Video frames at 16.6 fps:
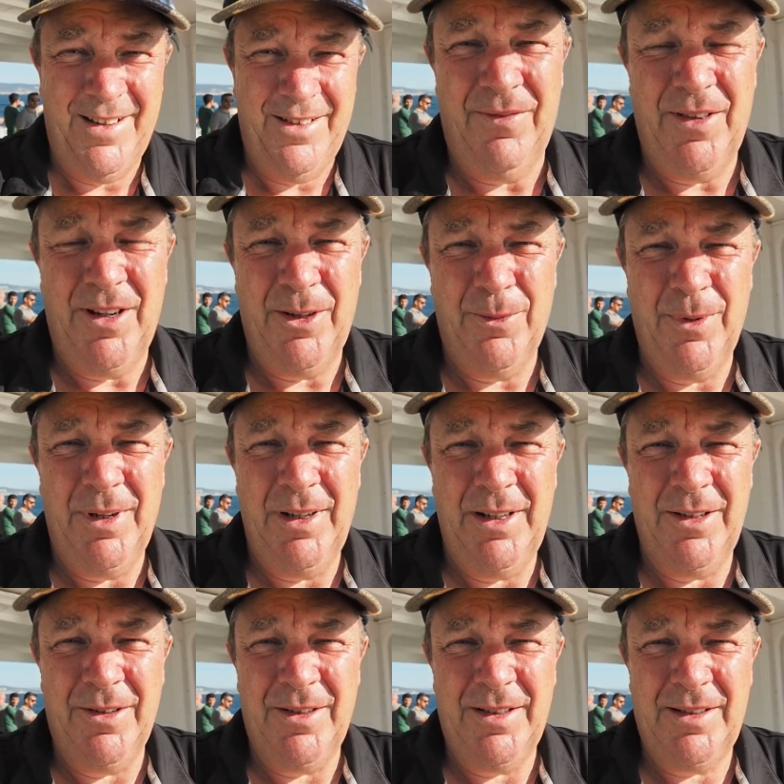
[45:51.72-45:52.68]
We had a
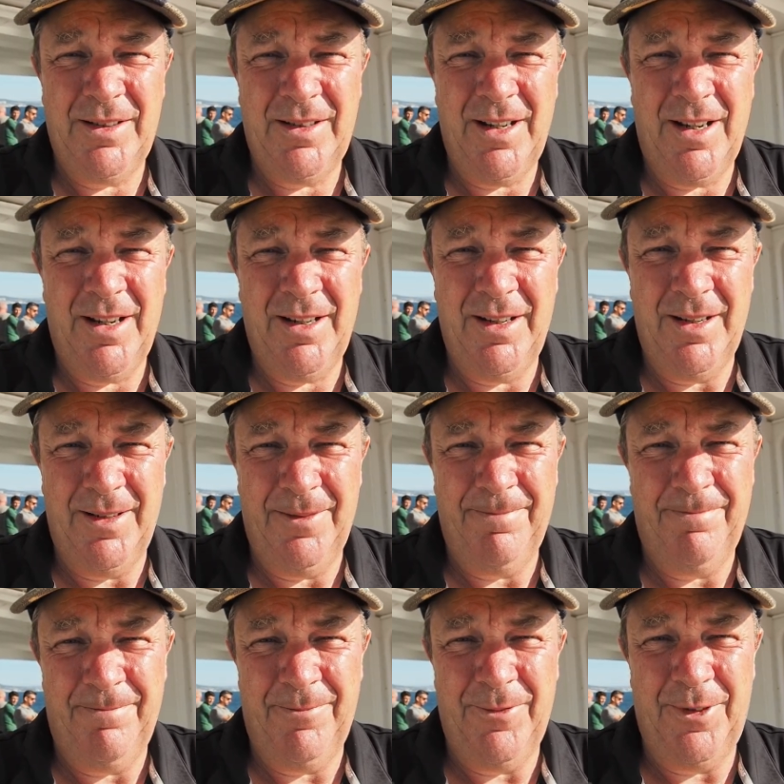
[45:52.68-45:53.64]
really nice day
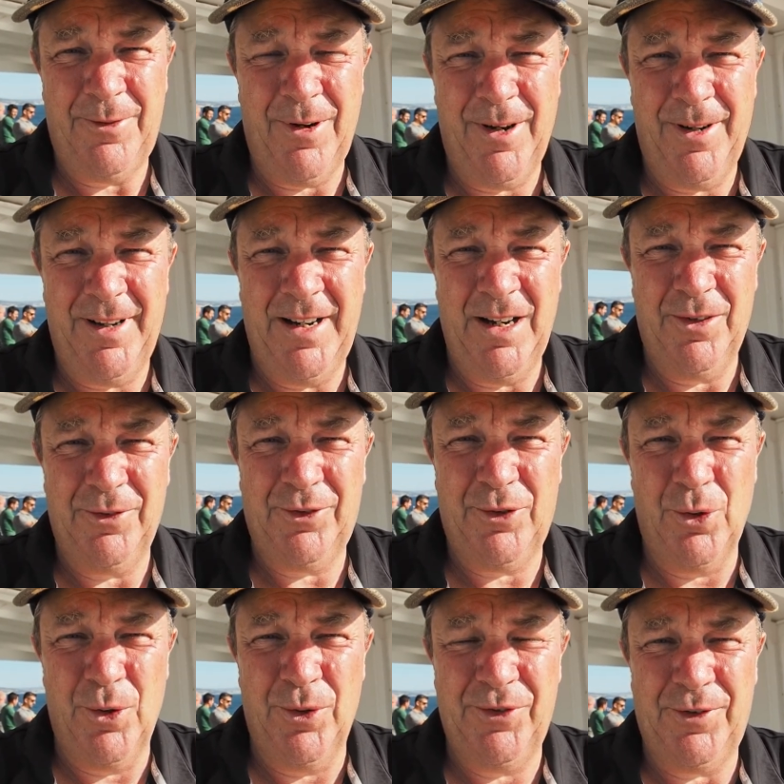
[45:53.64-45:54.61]
with Crowded House
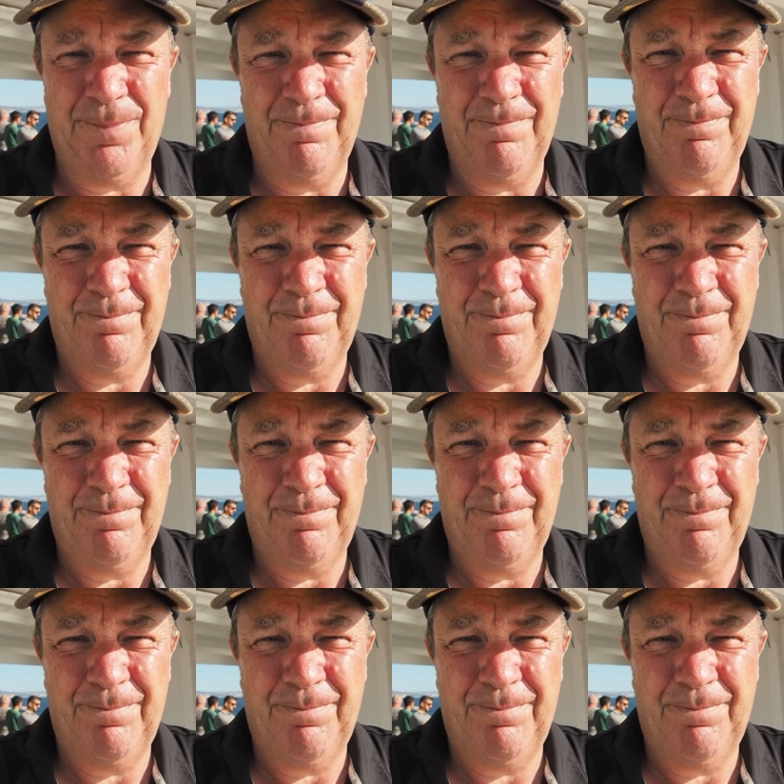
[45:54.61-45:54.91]
Tours.